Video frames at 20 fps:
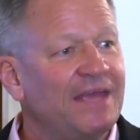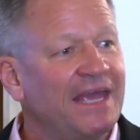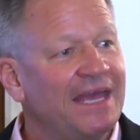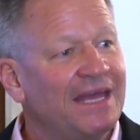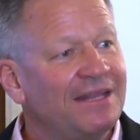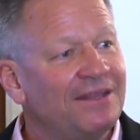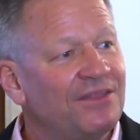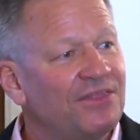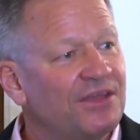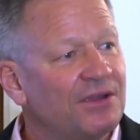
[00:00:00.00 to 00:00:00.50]

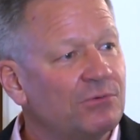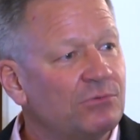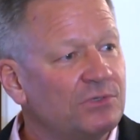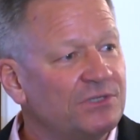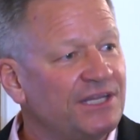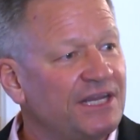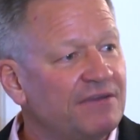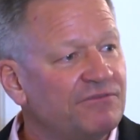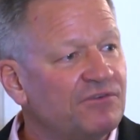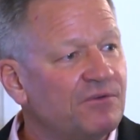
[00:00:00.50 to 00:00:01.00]
And there
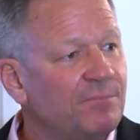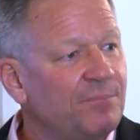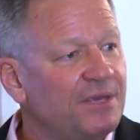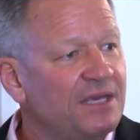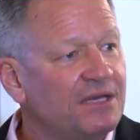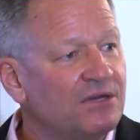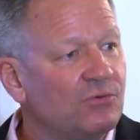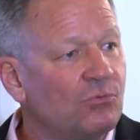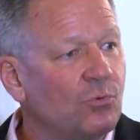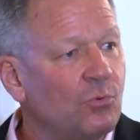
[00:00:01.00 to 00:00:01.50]
will never
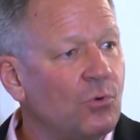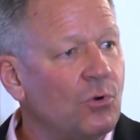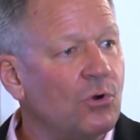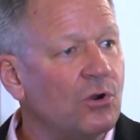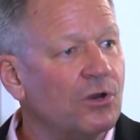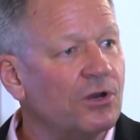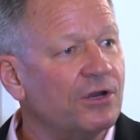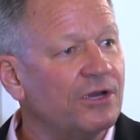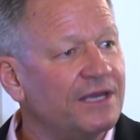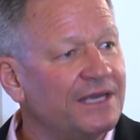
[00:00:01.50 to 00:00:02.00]
be a
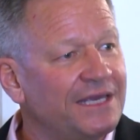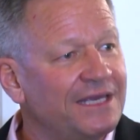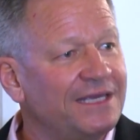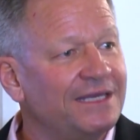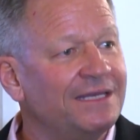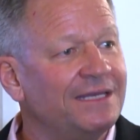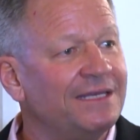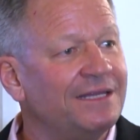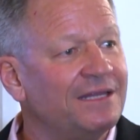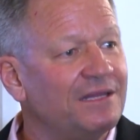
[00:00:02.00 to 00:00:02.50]
war
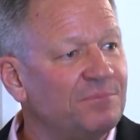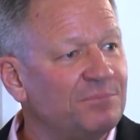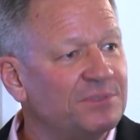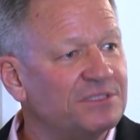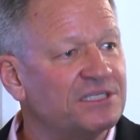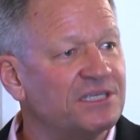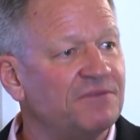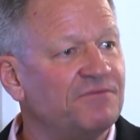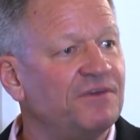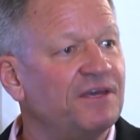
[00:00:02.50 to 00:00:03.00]
in the
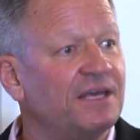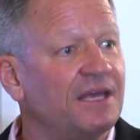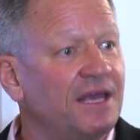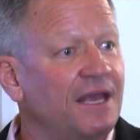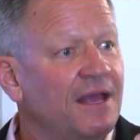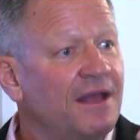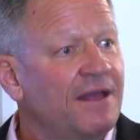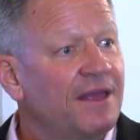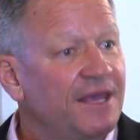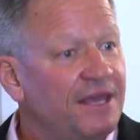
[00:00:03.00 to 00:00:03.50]
Pacific
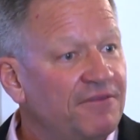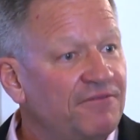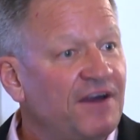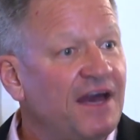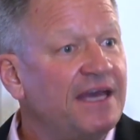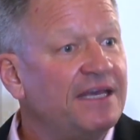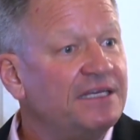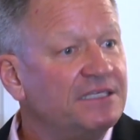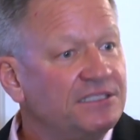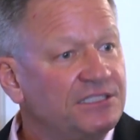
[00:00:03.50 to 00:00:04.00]
if
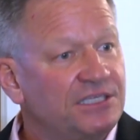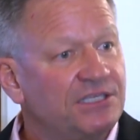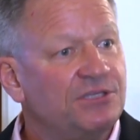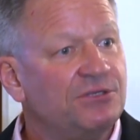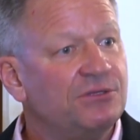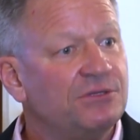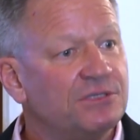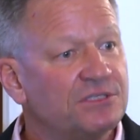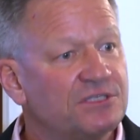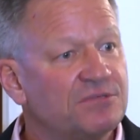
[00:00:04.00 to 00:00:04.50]
I
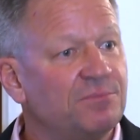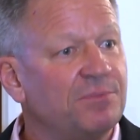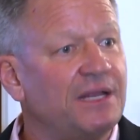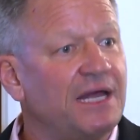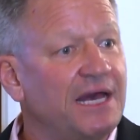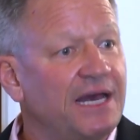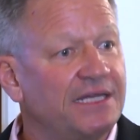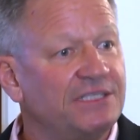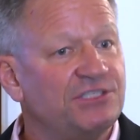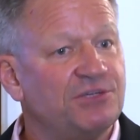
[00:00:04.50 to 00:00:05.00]
continue to
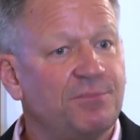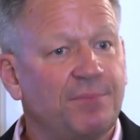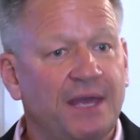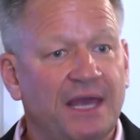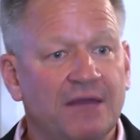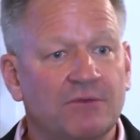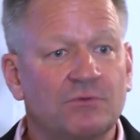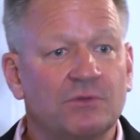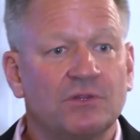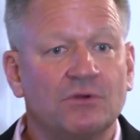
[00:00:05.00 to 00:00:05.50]
supply
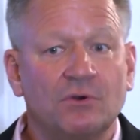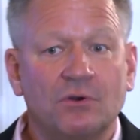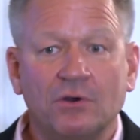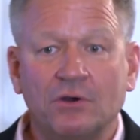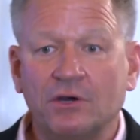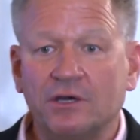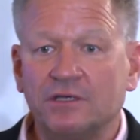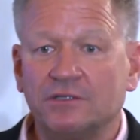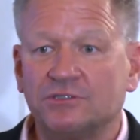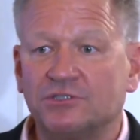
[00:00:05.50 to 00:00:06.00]
Japan with
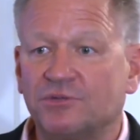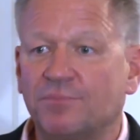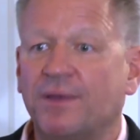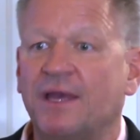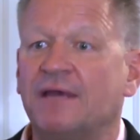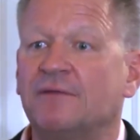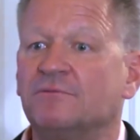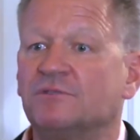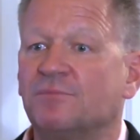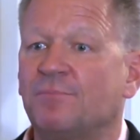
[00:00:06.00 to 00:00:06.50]
oil.
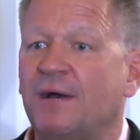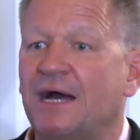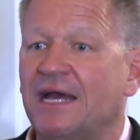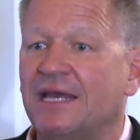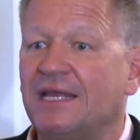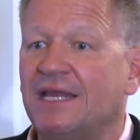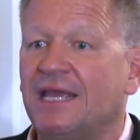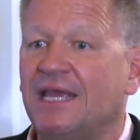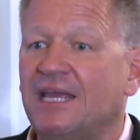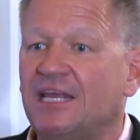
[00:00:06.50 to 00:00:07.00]
Japan was
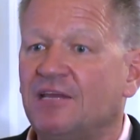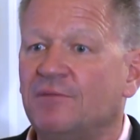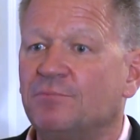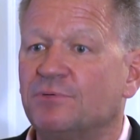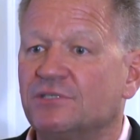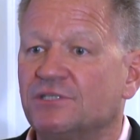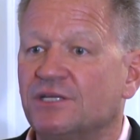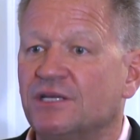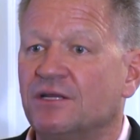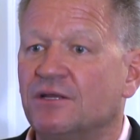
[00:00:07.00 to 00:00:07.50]
buying
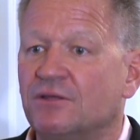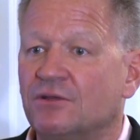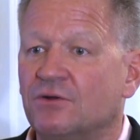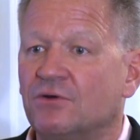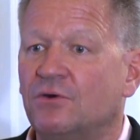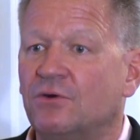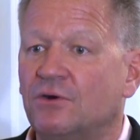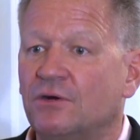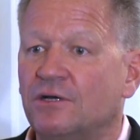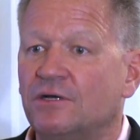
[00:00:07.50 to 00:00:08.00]
80% of
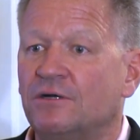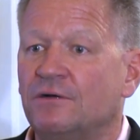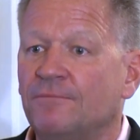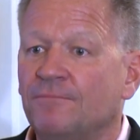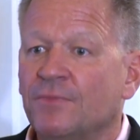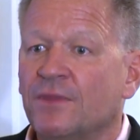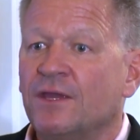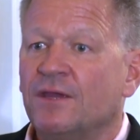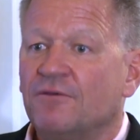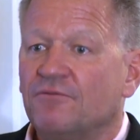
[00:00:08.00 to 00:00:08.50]
their oil
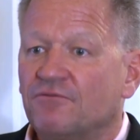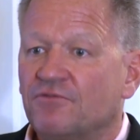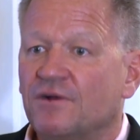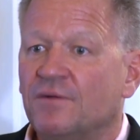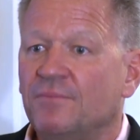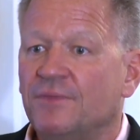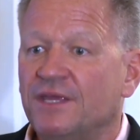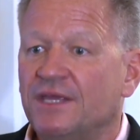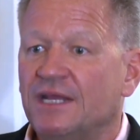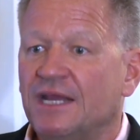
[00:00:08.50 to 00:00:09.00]

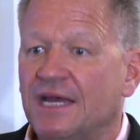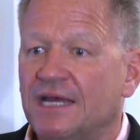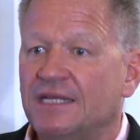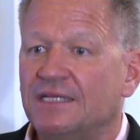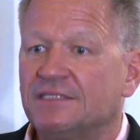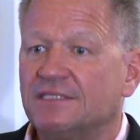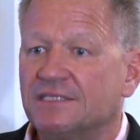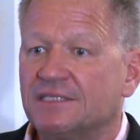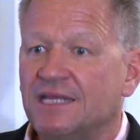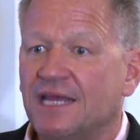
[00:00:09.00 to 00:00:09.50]
from the
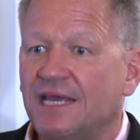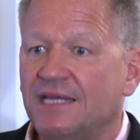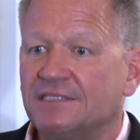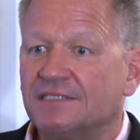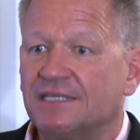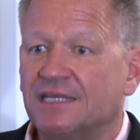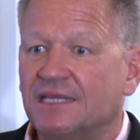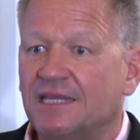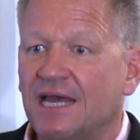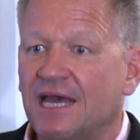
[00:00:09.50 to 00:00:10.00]
United
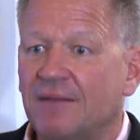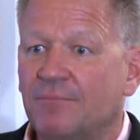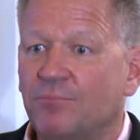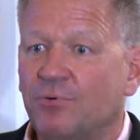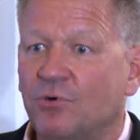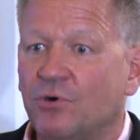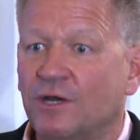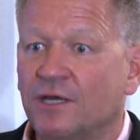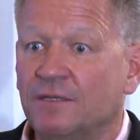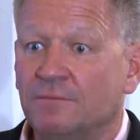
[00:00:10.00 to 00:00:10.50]
States at that
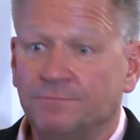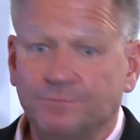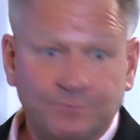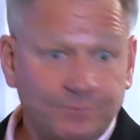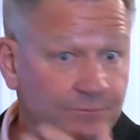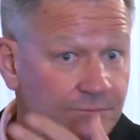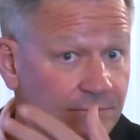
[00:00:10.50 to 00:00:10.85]
point,